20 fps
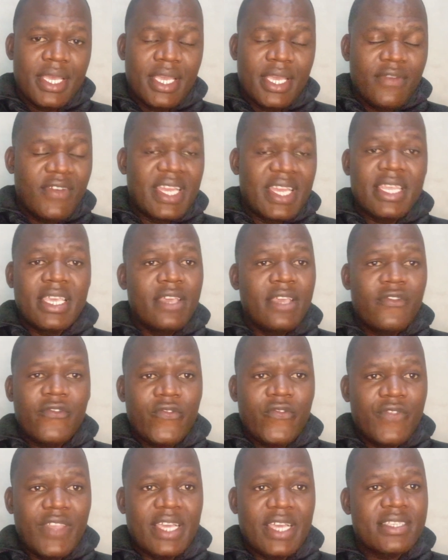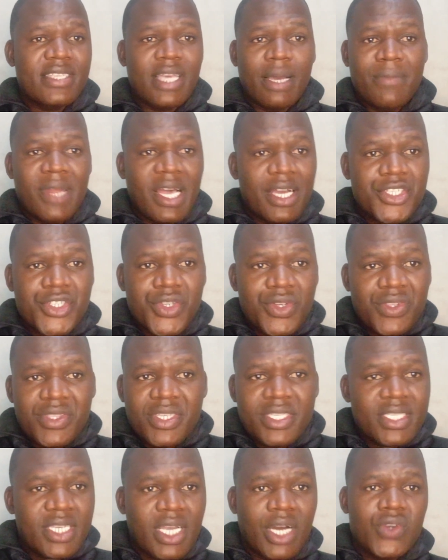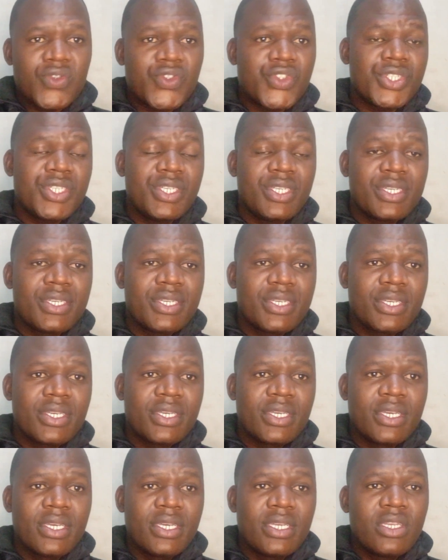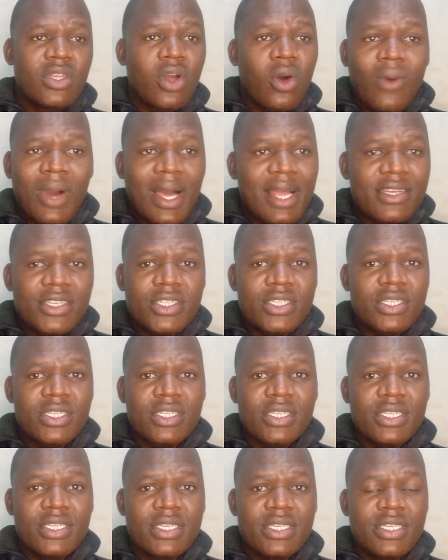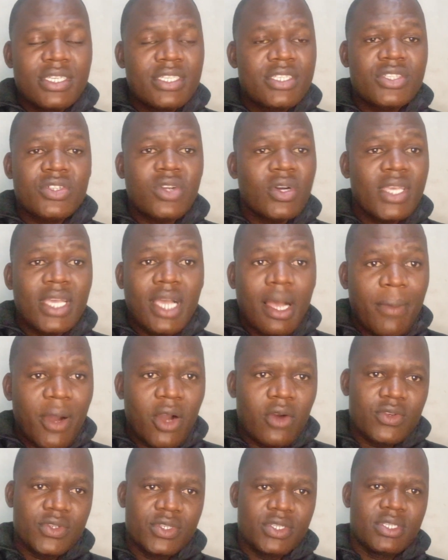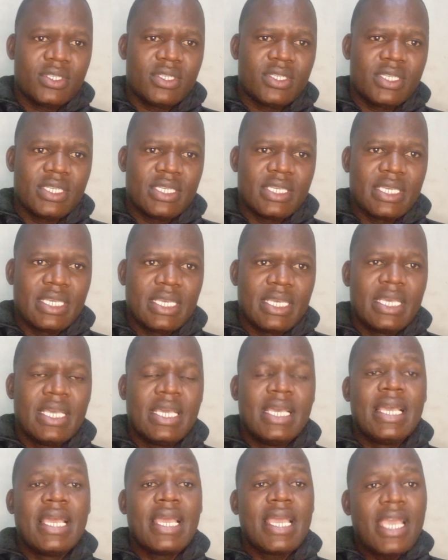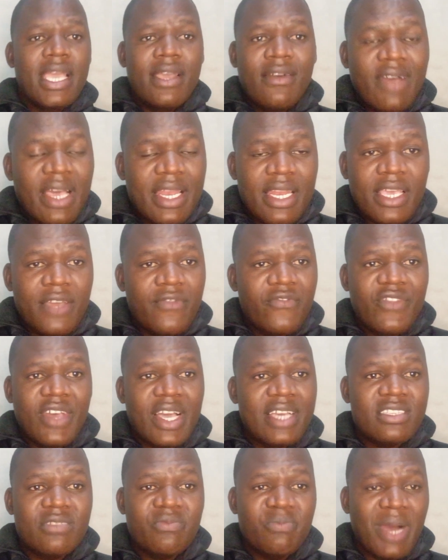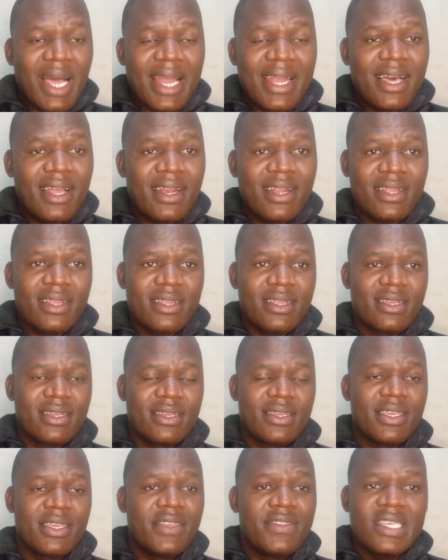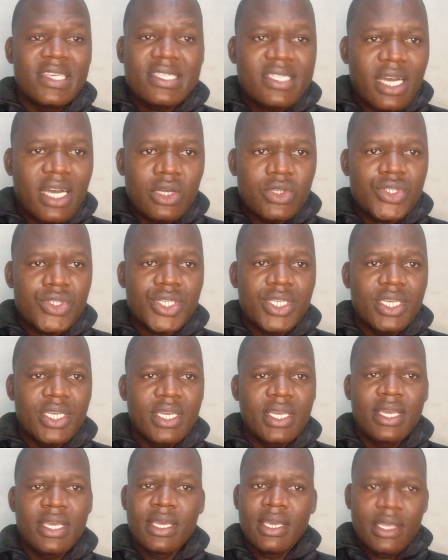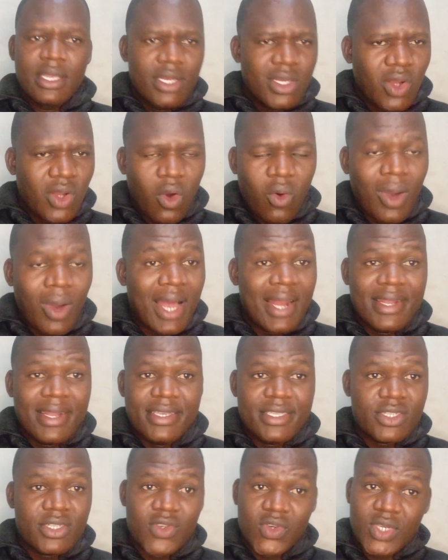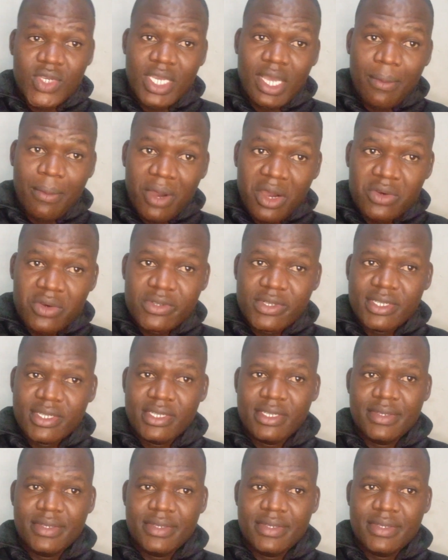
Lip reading: Even if there is abduction in this country, no one is talking about. Even if there is murder in this country, no one is talking about.